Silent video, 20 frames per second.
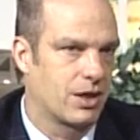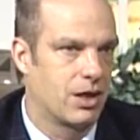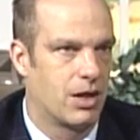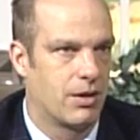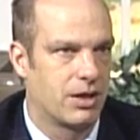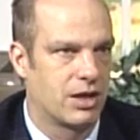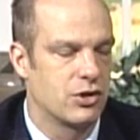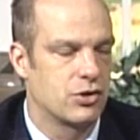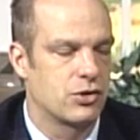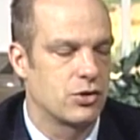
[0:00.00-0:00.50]

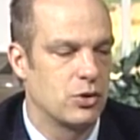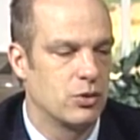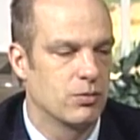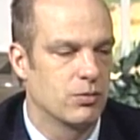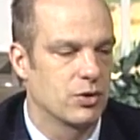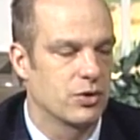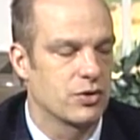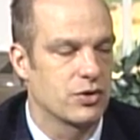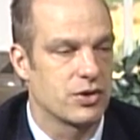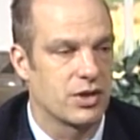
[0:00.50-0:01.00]

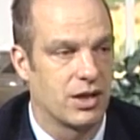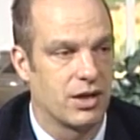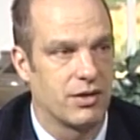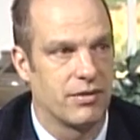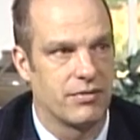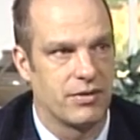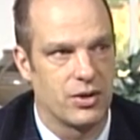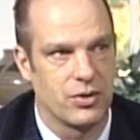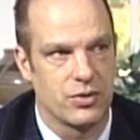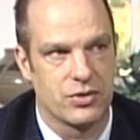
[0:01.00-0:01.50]
consumers
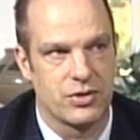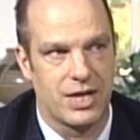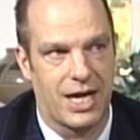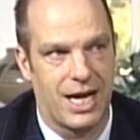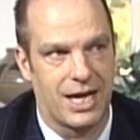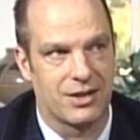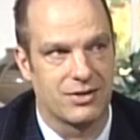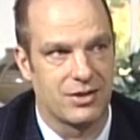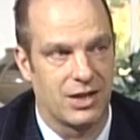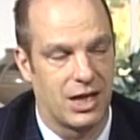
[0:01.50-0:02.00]
of those
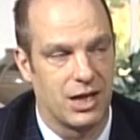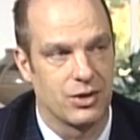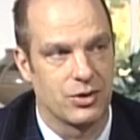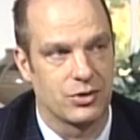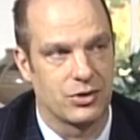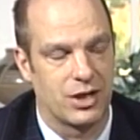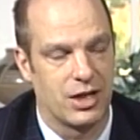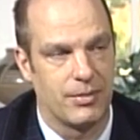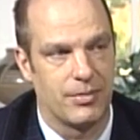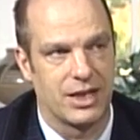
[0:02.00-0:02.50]
tax dollars
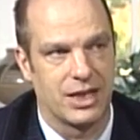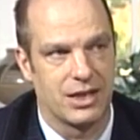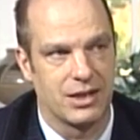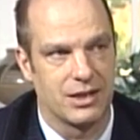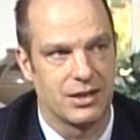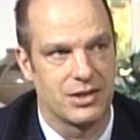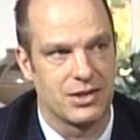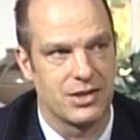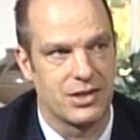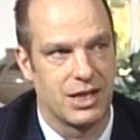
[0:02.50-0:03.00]
coming into
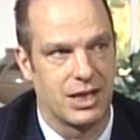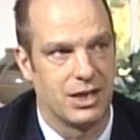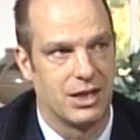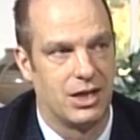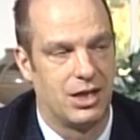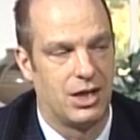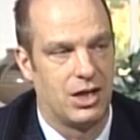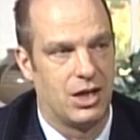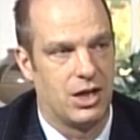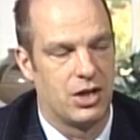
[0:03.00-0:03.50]
the state.
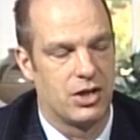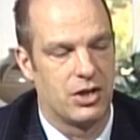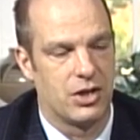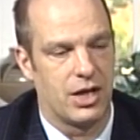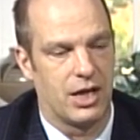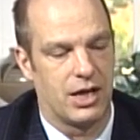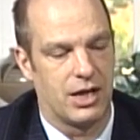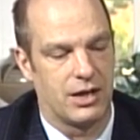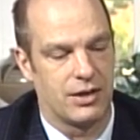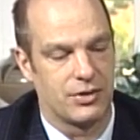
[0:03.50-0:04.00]

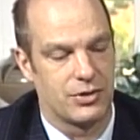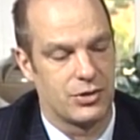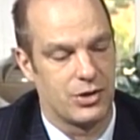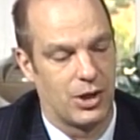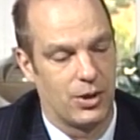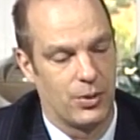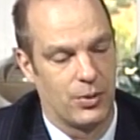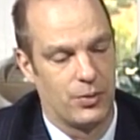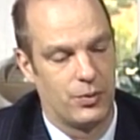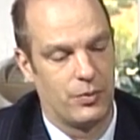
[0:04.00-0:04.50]

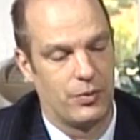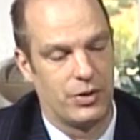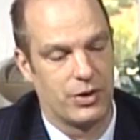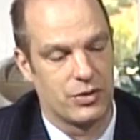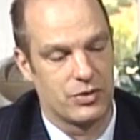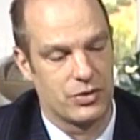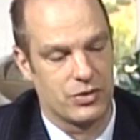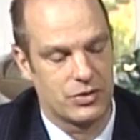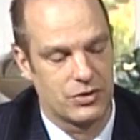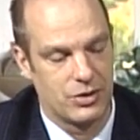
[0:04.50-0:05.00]
So
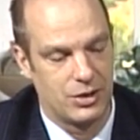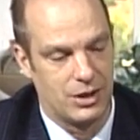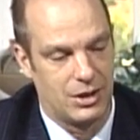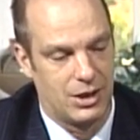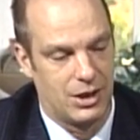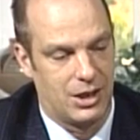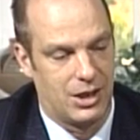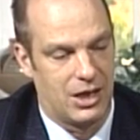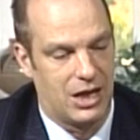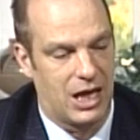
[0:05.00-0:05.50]
there's
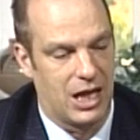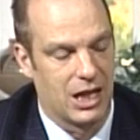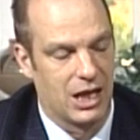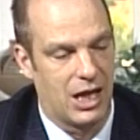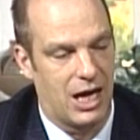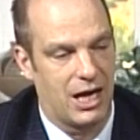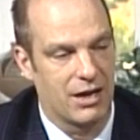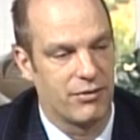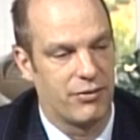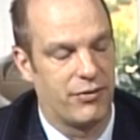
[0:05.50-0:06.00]
a
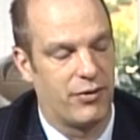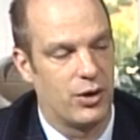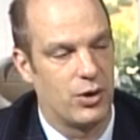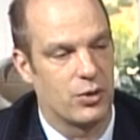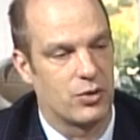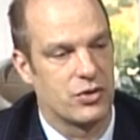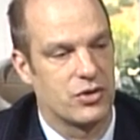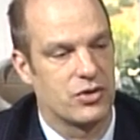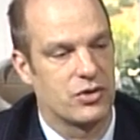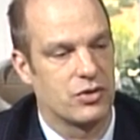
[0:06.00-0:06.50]
lot of
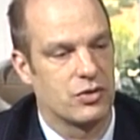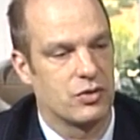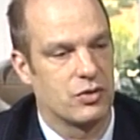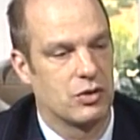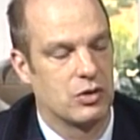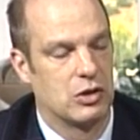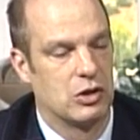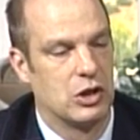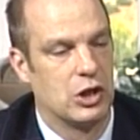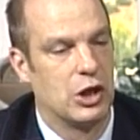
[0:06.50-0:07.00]
folks
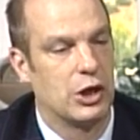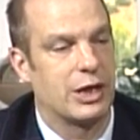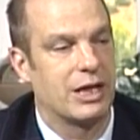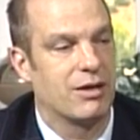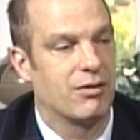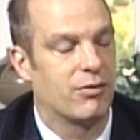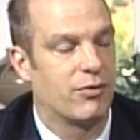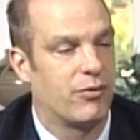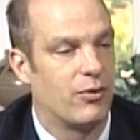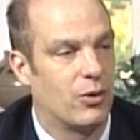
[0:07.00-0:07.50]

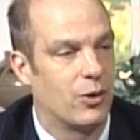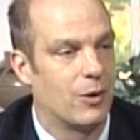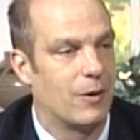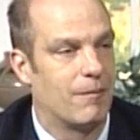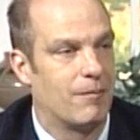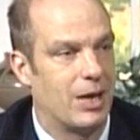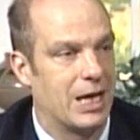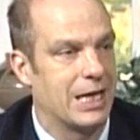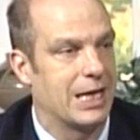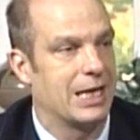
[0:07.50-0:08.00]
looking for
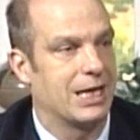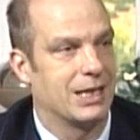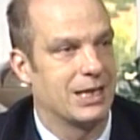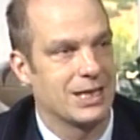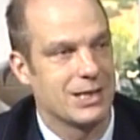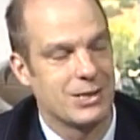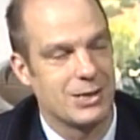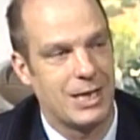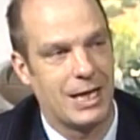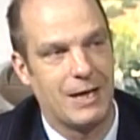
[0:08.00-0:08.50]
money in the
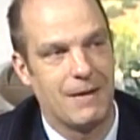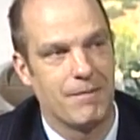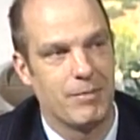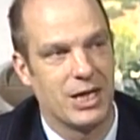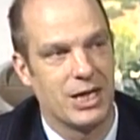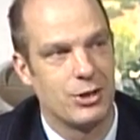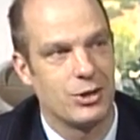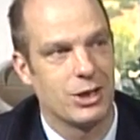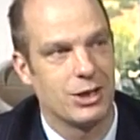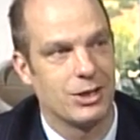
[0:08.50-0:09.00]
state
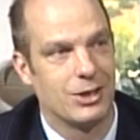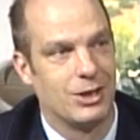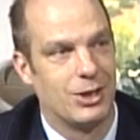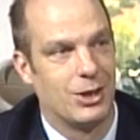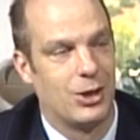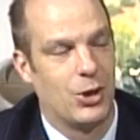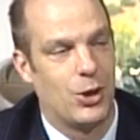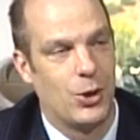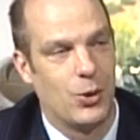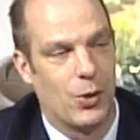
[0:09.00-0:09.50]
budget
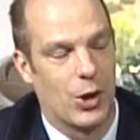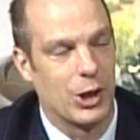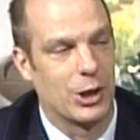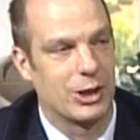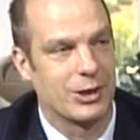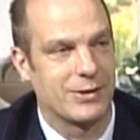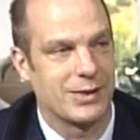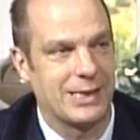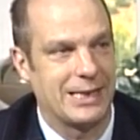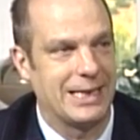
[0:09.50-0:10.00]
who aren't
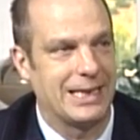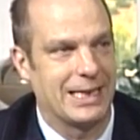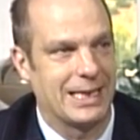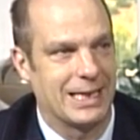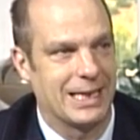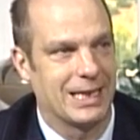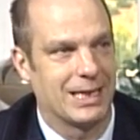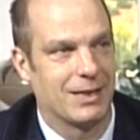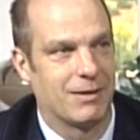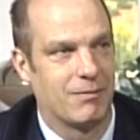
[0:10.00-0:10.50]
seeing
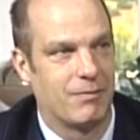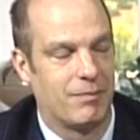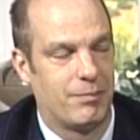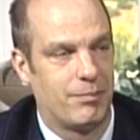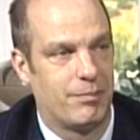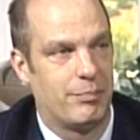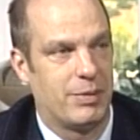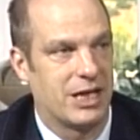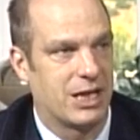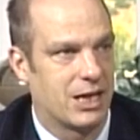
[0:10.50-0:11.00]
it
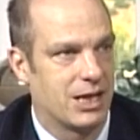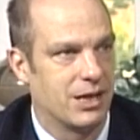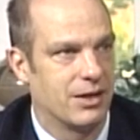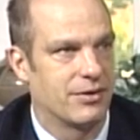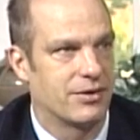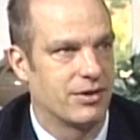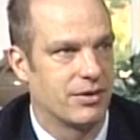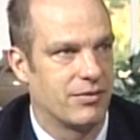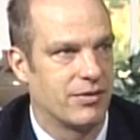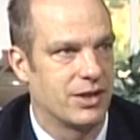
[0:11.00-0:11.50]

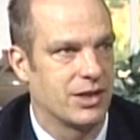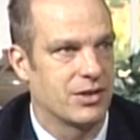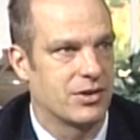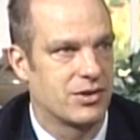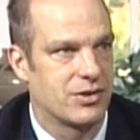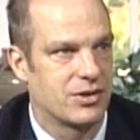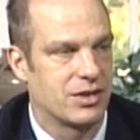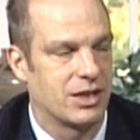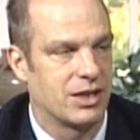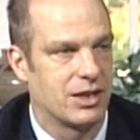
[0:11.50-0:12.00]
because of
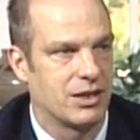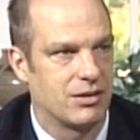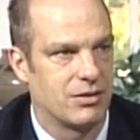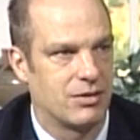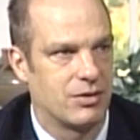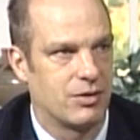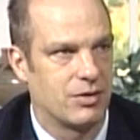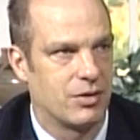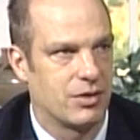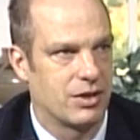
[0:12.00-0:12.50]
this
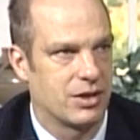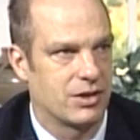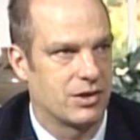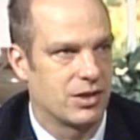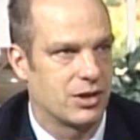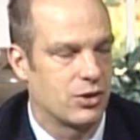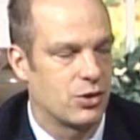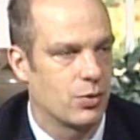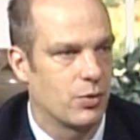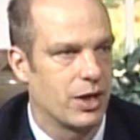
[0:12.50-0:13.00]
this
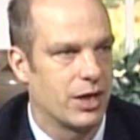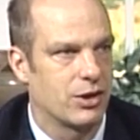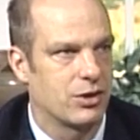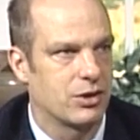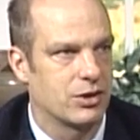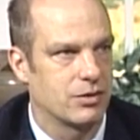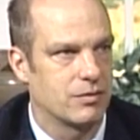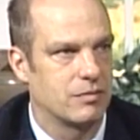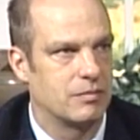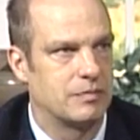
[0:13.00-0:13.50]
situation.